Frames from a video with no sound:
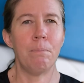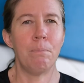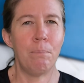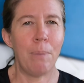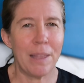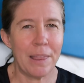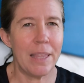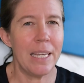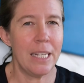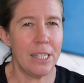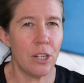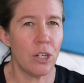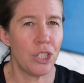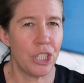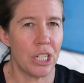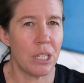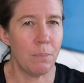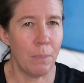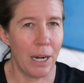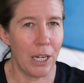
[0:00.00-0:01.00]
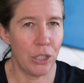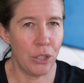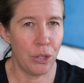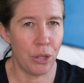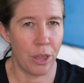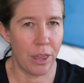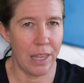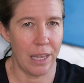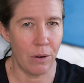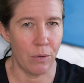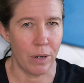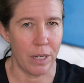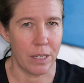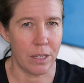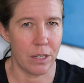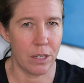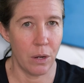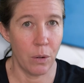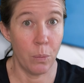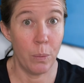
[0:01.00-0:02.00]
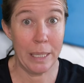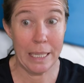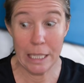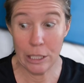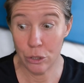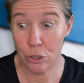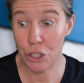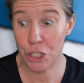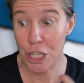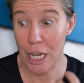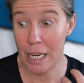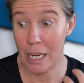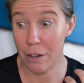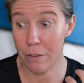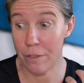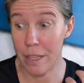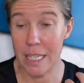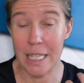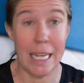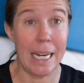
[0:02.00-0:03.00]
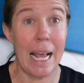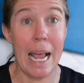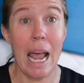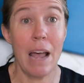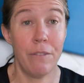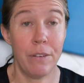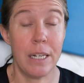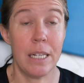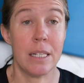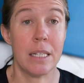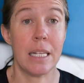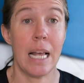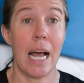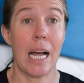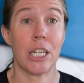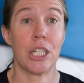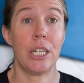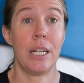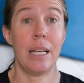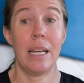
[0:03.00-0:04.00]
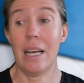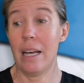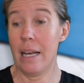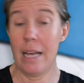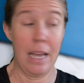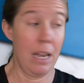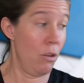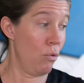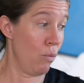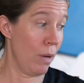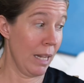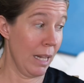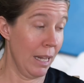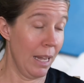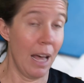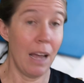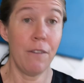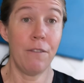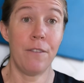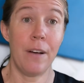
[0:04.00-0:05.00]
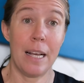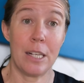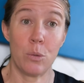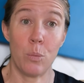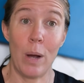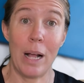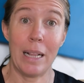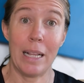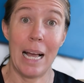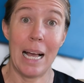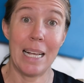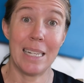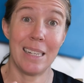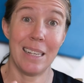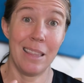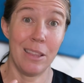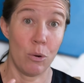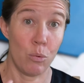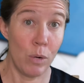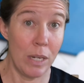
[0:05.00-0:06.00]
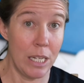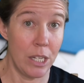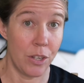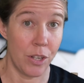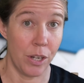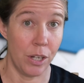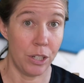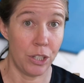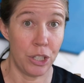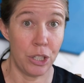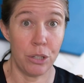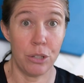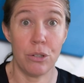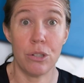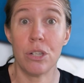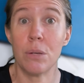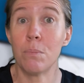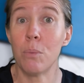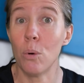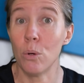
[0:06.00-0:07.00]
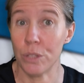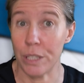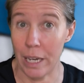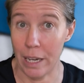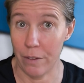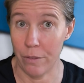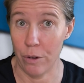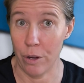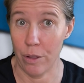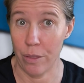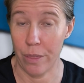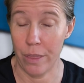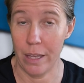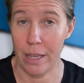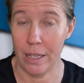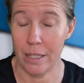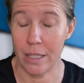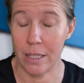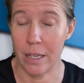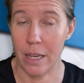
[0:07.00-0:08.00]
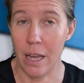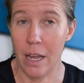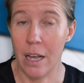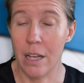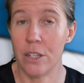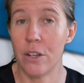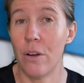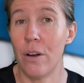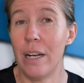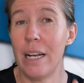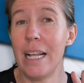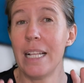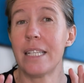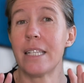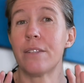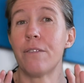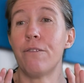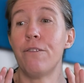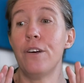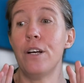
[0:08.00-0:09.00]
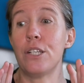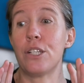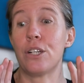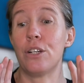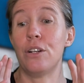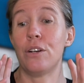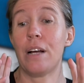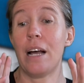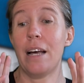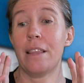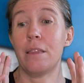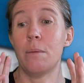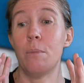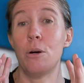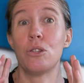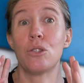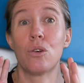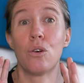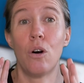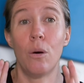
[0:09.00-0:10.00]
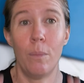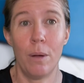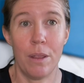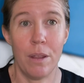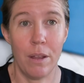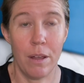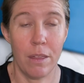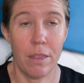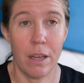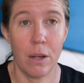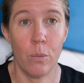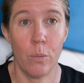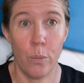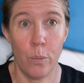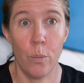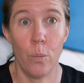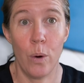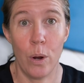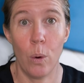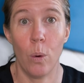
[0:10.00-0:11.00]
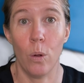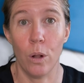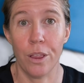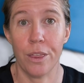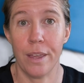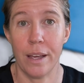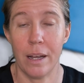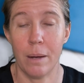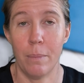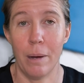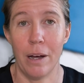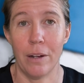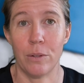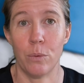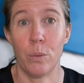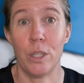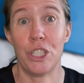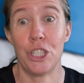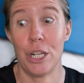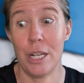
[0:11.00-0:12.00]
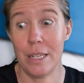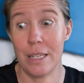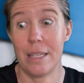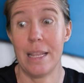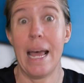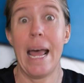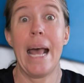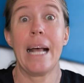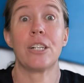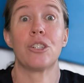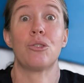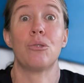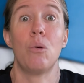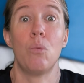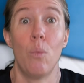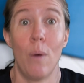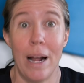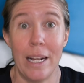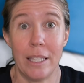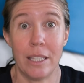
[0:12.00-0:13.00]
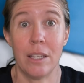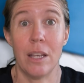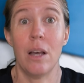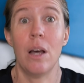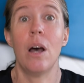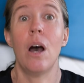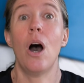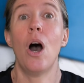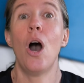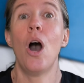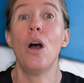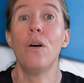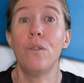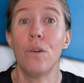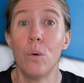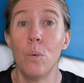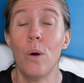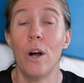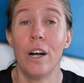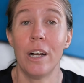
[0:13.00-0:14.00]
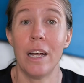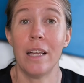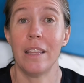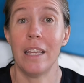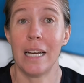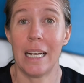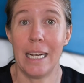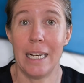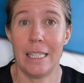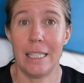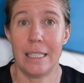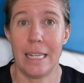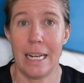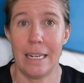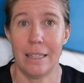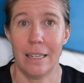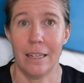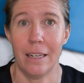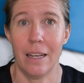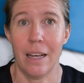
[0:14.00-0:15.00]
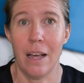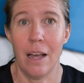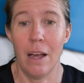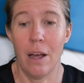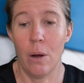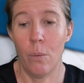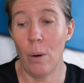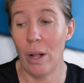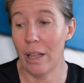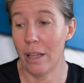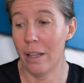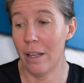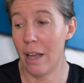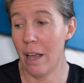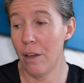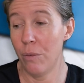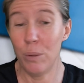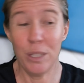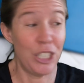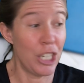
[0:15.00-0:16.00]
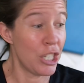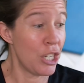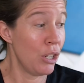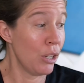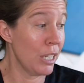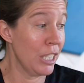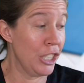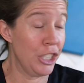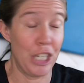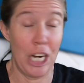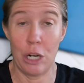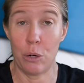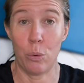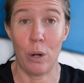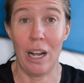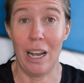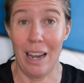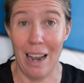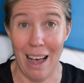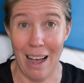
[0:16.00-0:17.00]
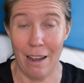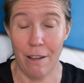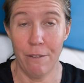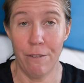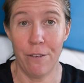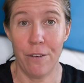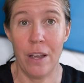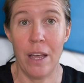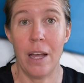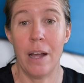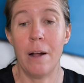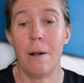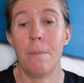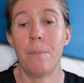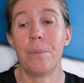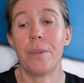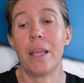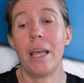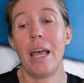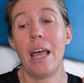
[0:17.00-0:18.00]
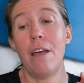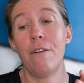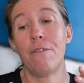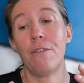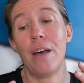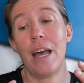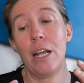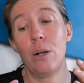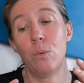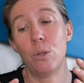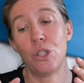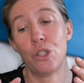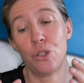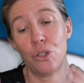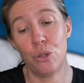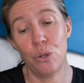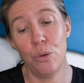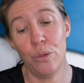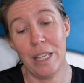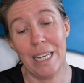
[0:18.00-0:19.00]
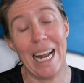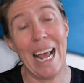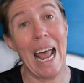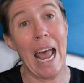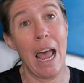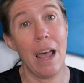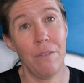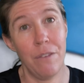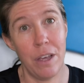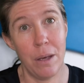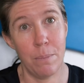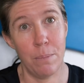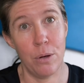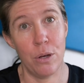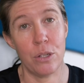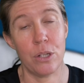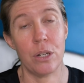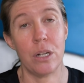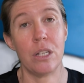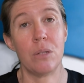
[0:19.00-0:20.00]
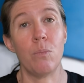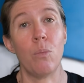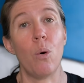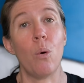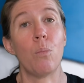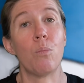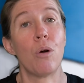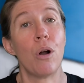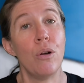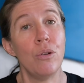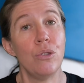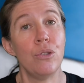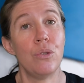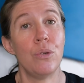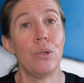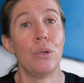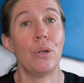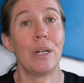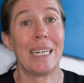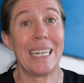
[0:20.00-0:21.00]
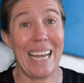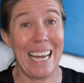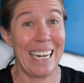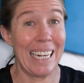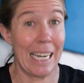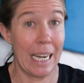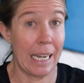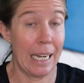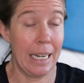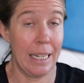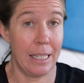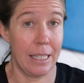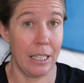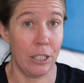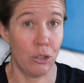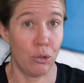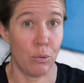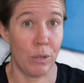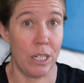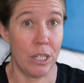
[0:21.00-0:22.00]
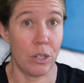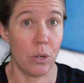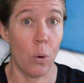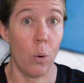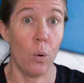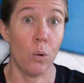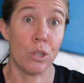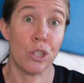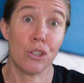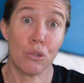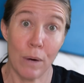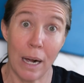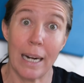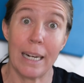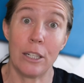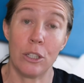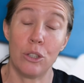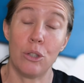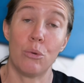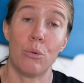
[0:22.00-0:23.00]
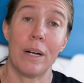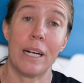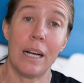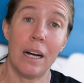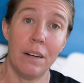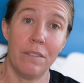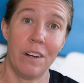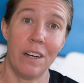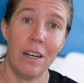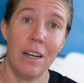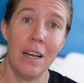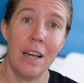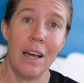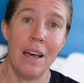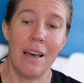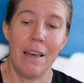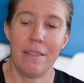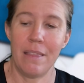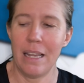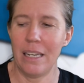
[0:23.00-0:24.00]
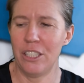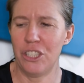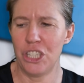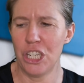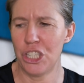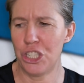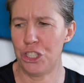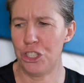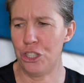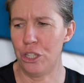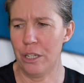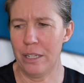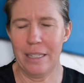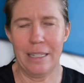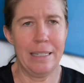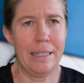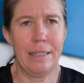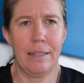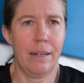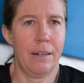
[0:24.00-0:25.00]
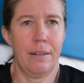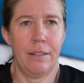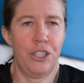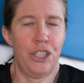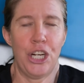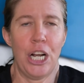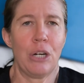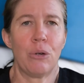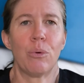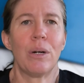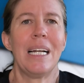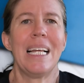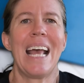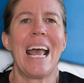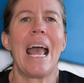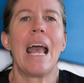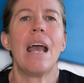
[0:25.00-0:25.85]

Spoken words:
But these are just my two theories, so we need to check if there's any evidence actually in real life as well as in the research to support either of these. So let's first look at the most common thing we all think about, which is the extra weight overworking the Achilles tendon. Well, if we just look at general life, if it was true that a heavier person is more prone to getting Achilles injuries or struggling to recover, then just generally